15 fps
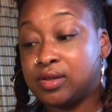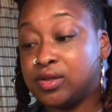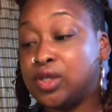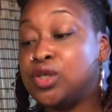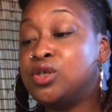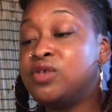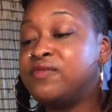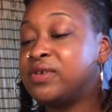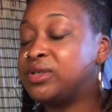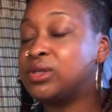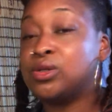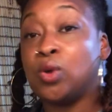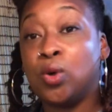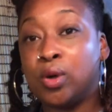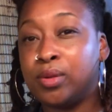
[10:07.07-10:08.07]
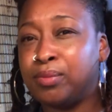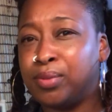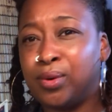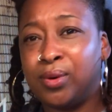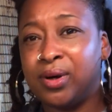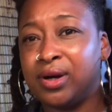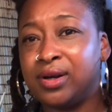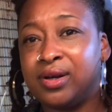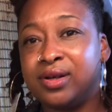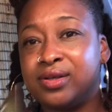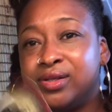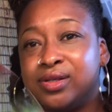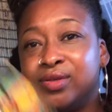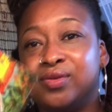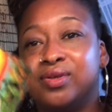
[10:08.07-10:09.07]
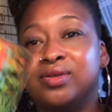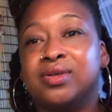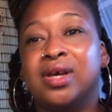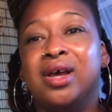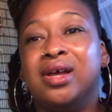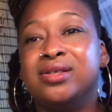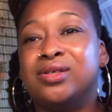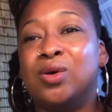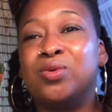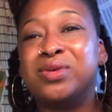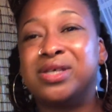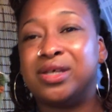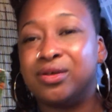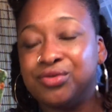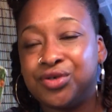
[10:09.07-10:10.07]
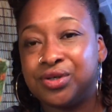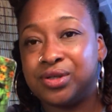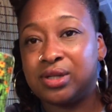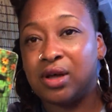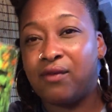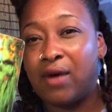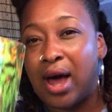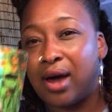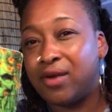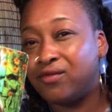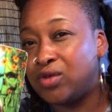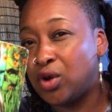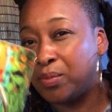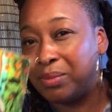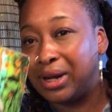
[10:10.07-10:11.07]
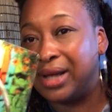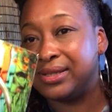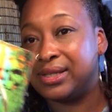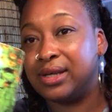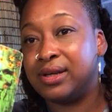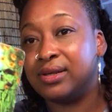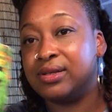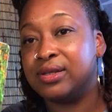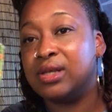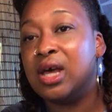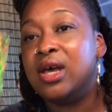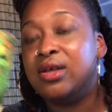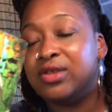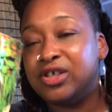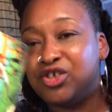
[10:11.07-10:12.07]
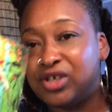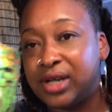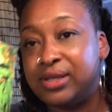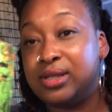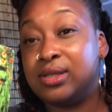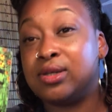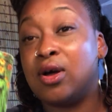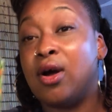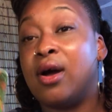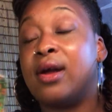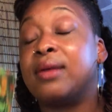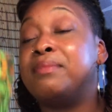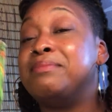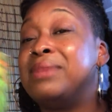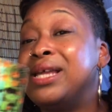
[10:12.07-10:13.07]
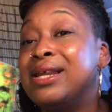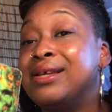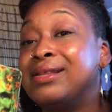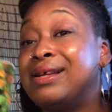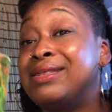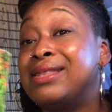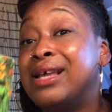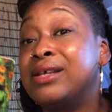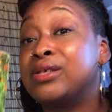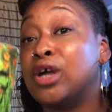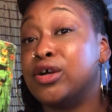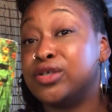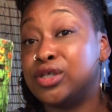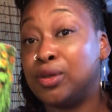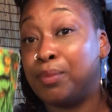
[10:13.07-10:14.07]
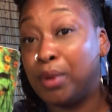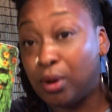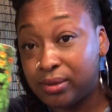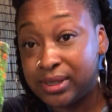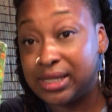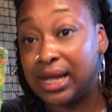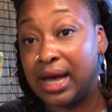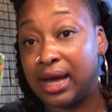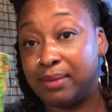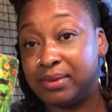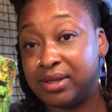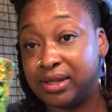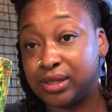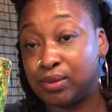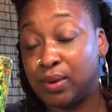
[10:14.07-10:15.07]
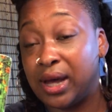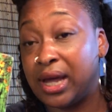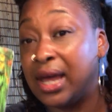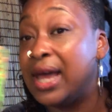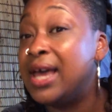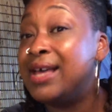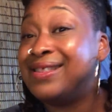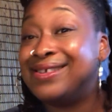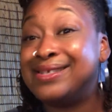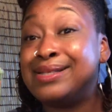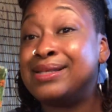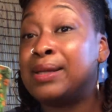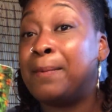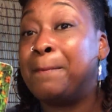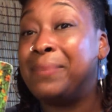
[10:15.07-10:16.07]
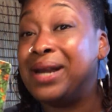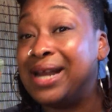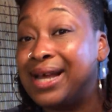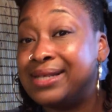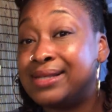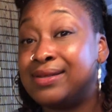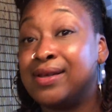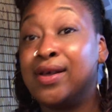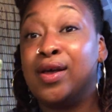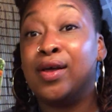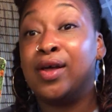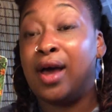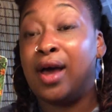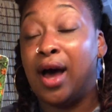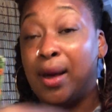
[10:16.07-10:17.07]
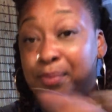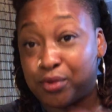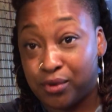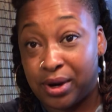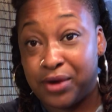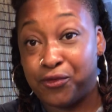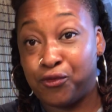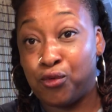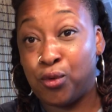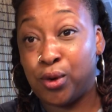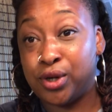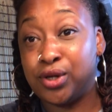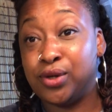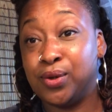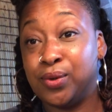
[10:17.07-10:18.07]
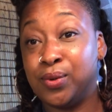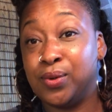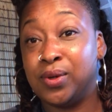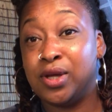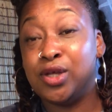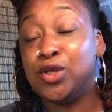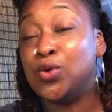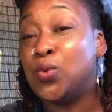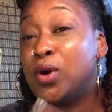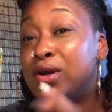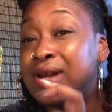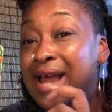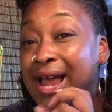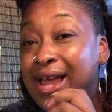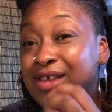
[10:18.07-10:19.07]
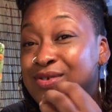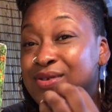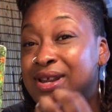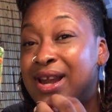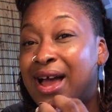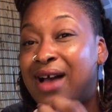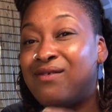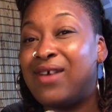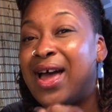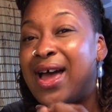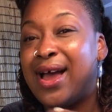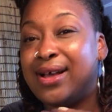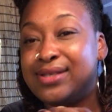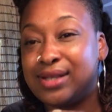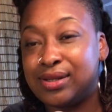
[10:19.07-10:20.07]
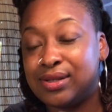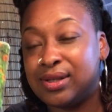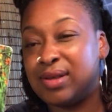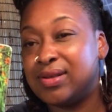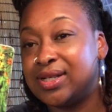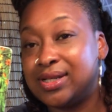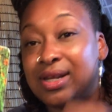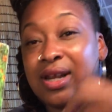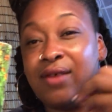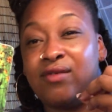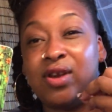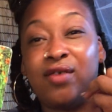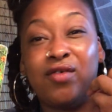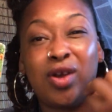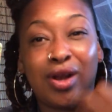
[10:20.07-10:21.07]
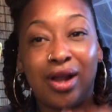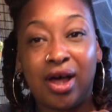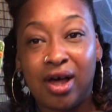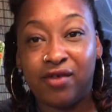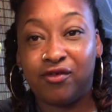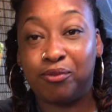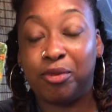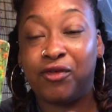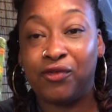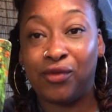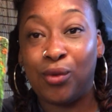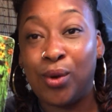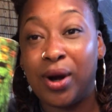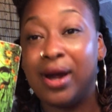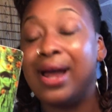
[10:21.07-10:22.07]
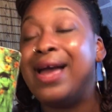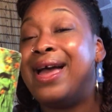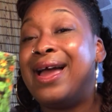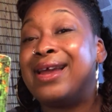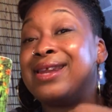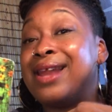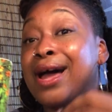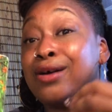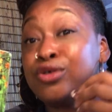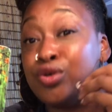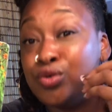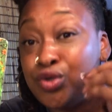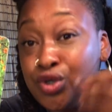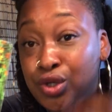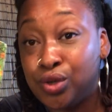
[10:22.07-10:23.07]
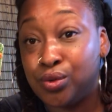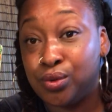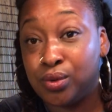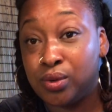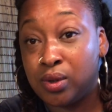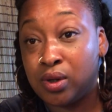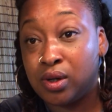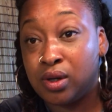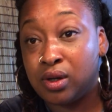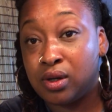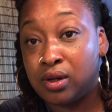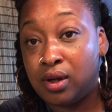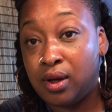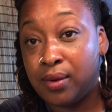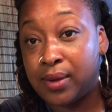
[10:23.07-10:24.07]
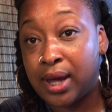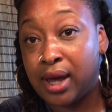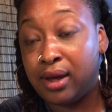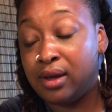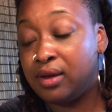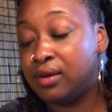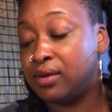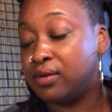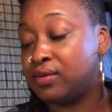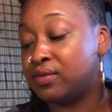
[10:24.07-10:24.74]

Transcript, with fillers: The universe is on board. So don't guilt yourself out of your blessings. The justice card, meaning that things are supposed to happen this way. This is a blessed upgrade for you. You weren't you didn't have access to this level of love before and now you do. Okay?